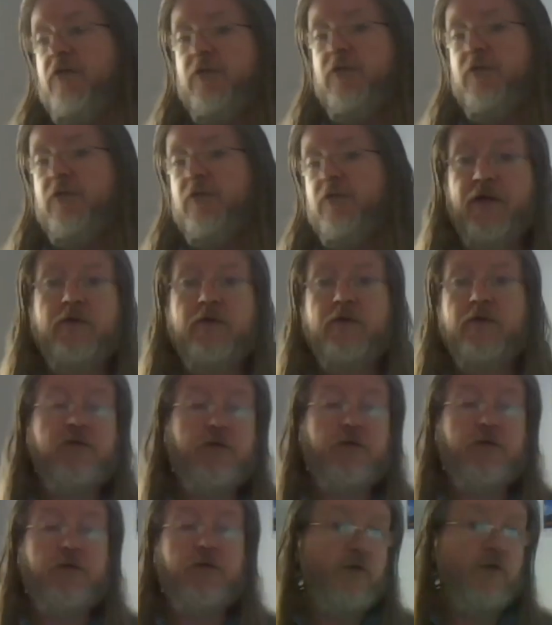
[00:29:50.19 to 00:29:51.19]
You're a pilot,
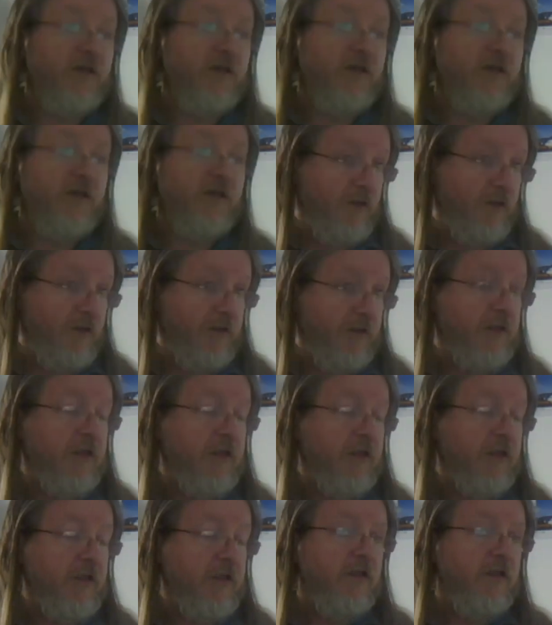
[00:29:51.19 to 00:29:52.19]
you know better than I
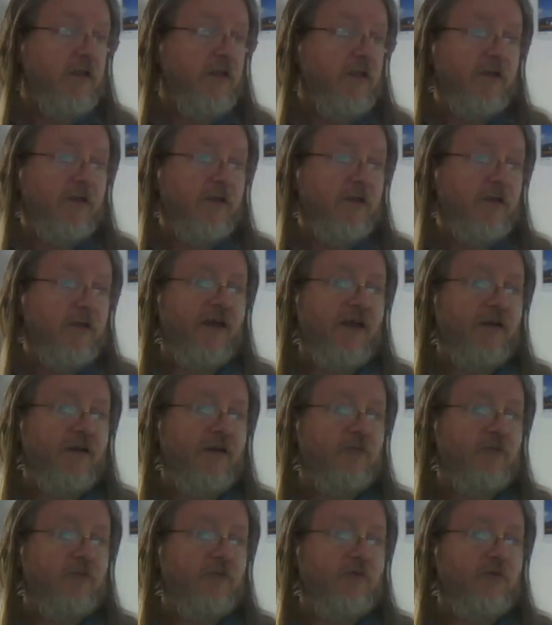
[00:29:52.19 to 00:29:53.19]

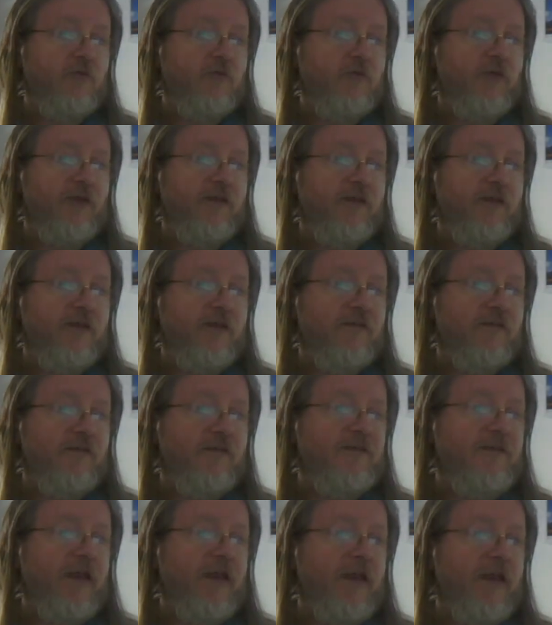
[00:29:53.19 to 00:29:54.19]
how to get
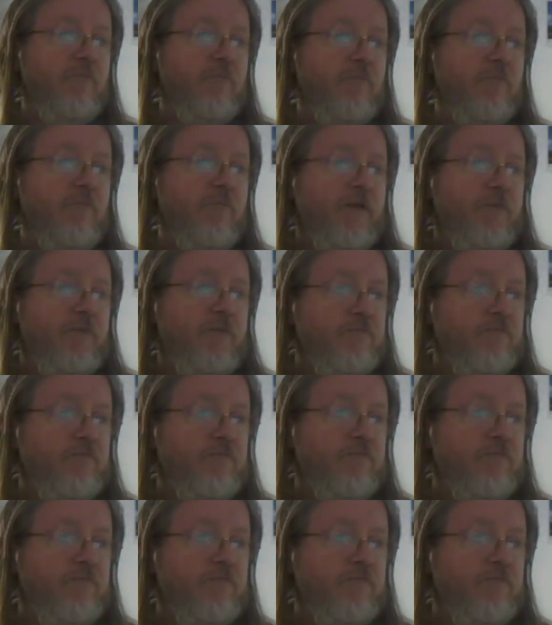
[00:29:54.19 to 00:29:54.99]
that thing moving.